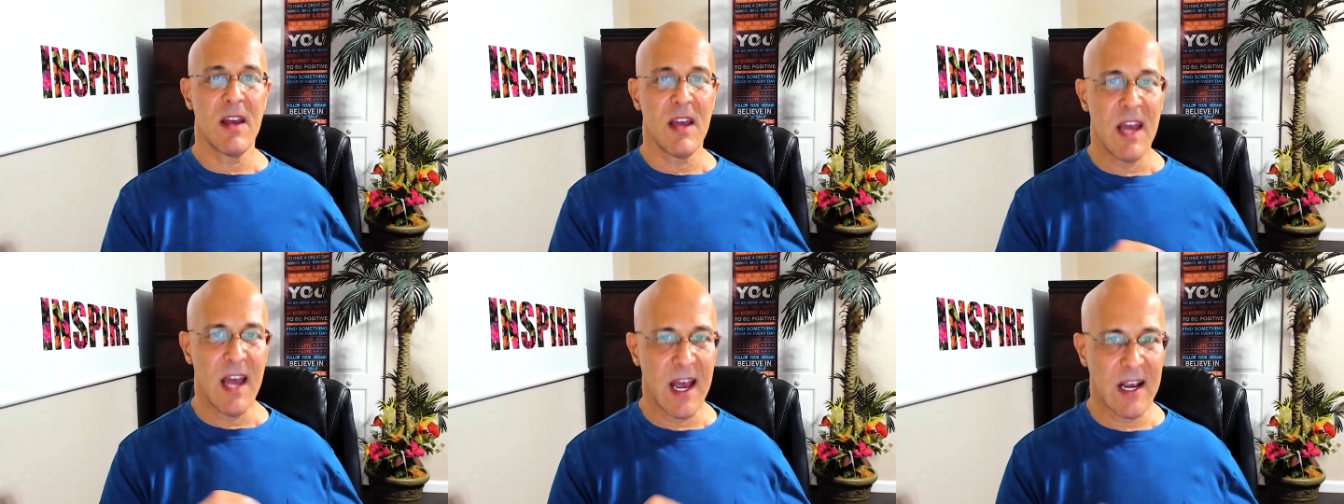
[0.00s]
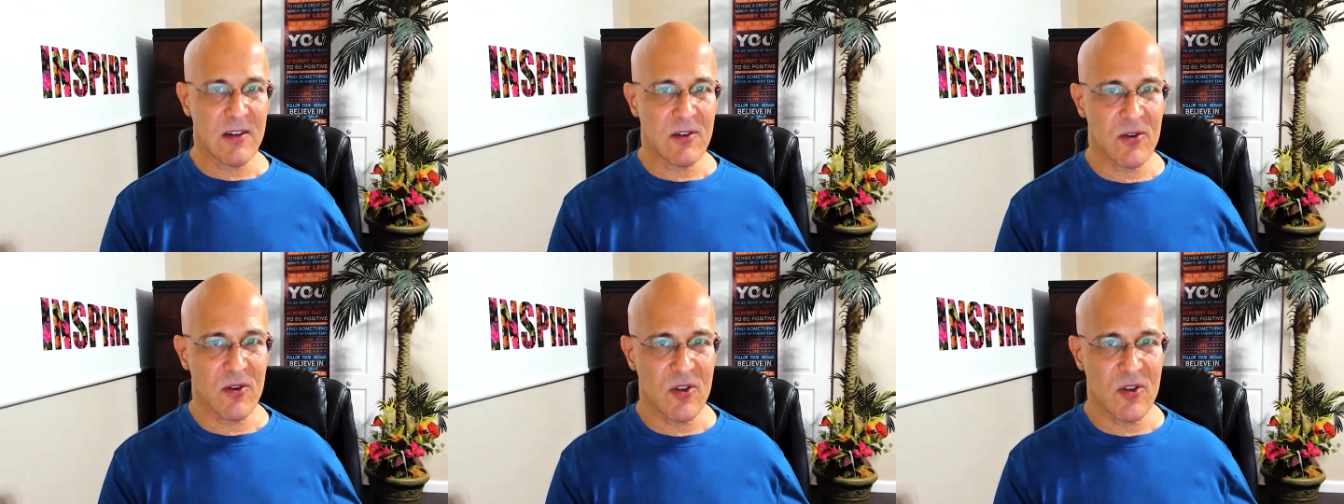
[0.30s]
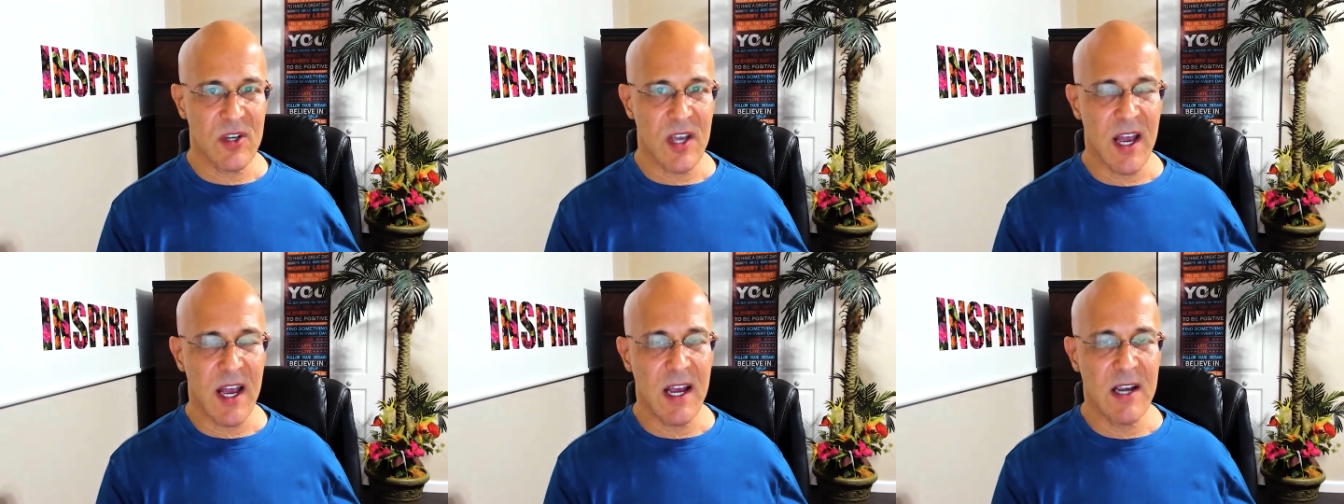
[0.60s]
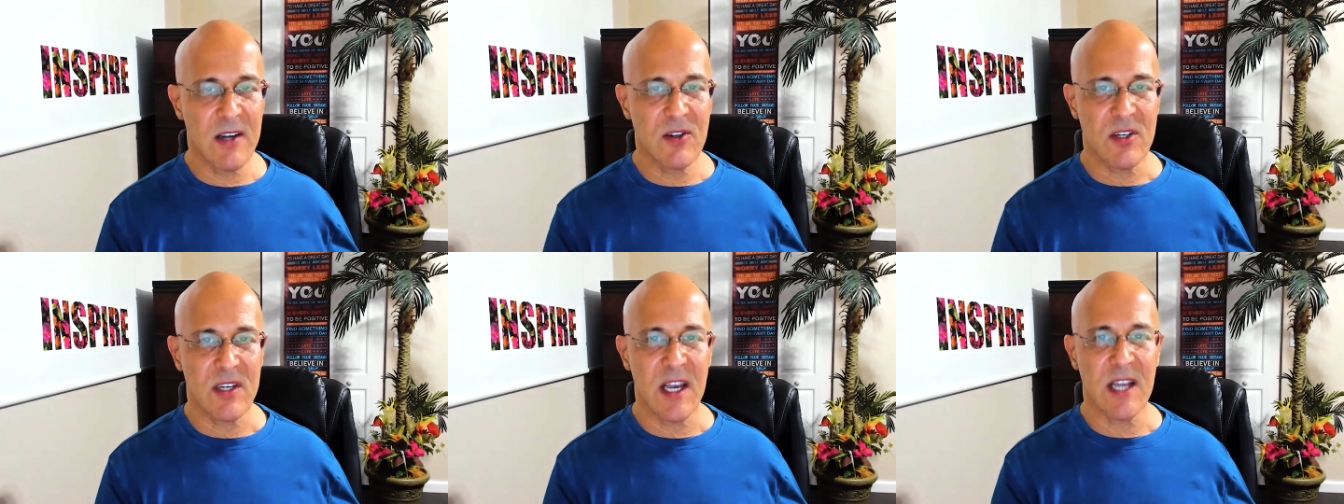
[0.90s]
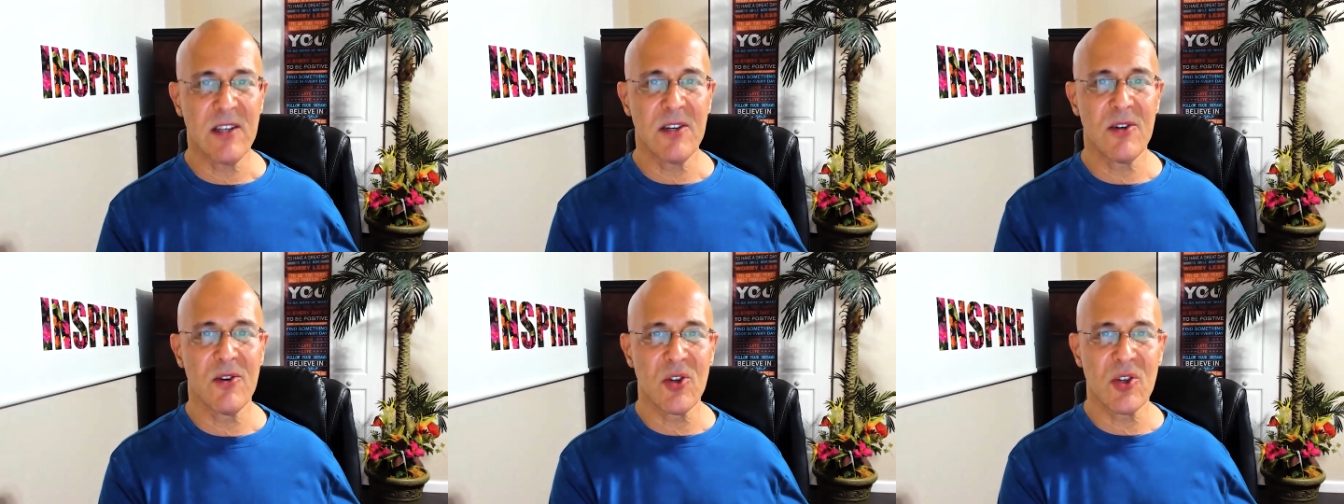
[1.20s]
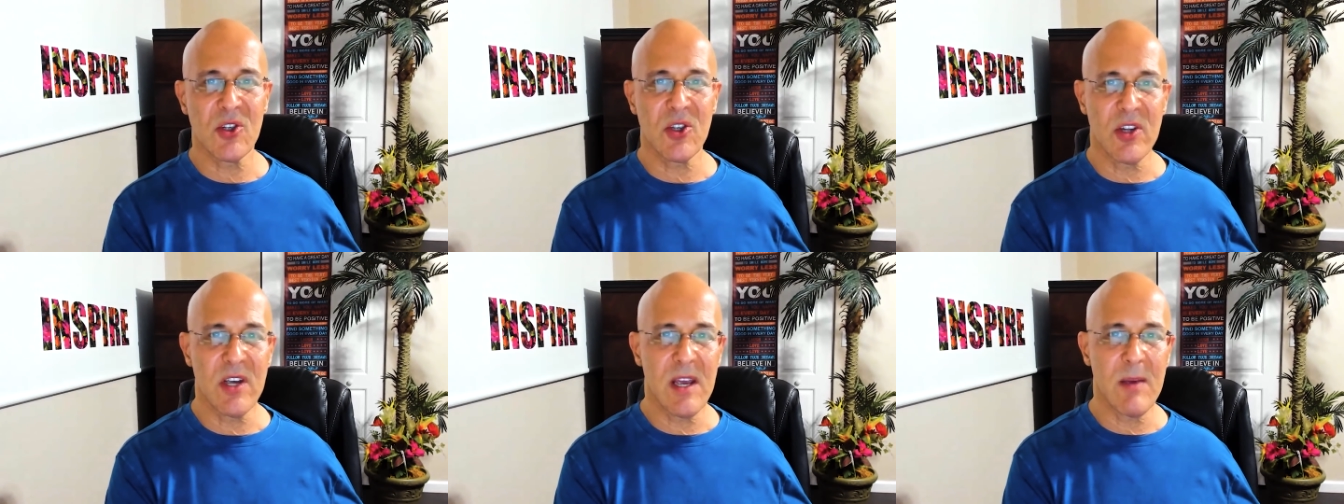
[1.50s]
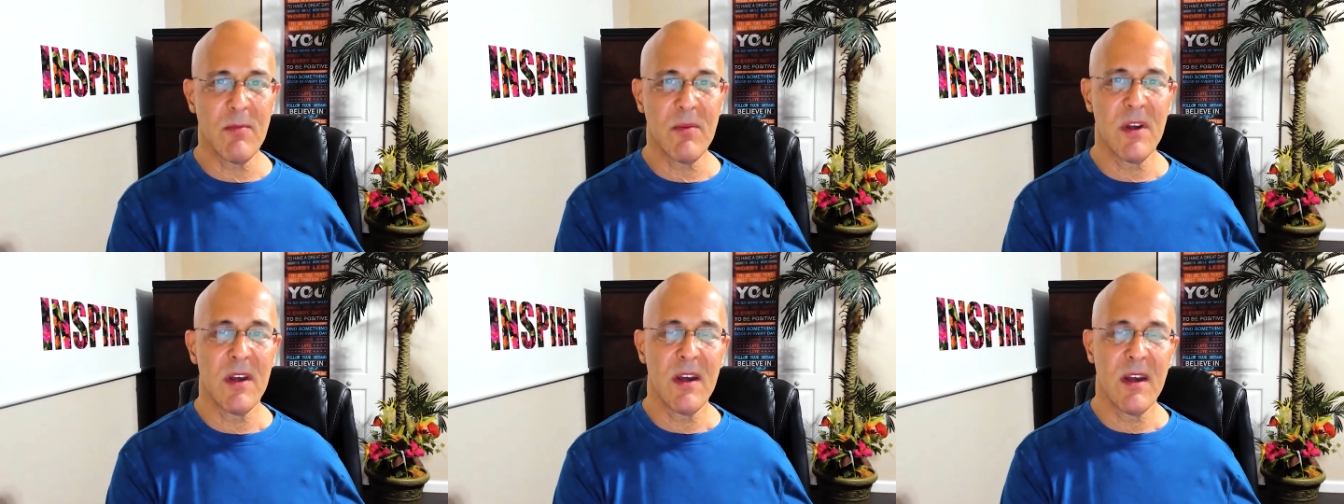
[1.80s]
exercise, get your
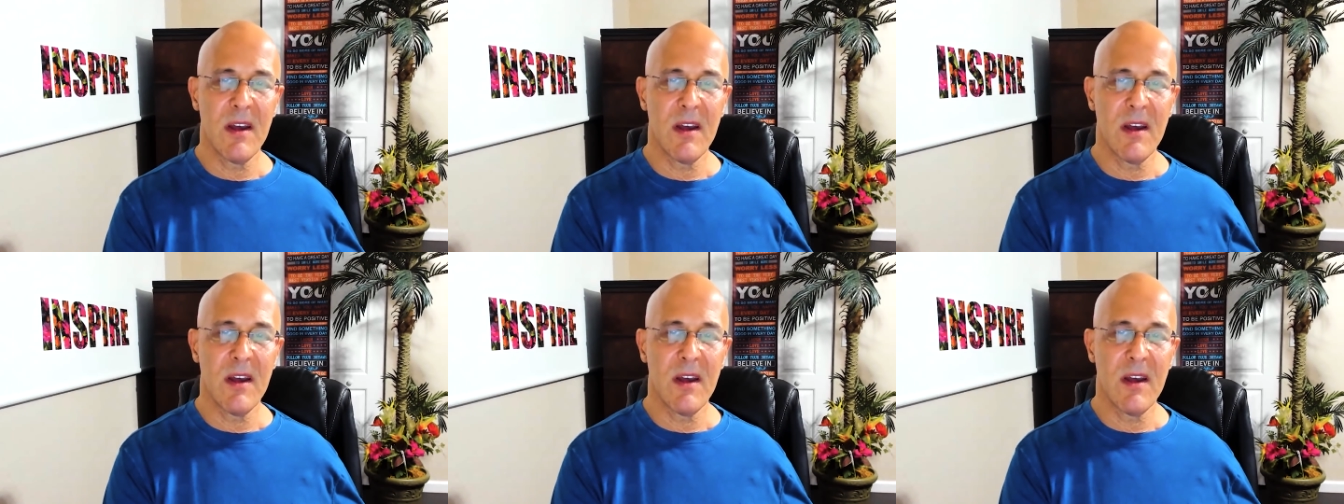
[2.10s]
sleep,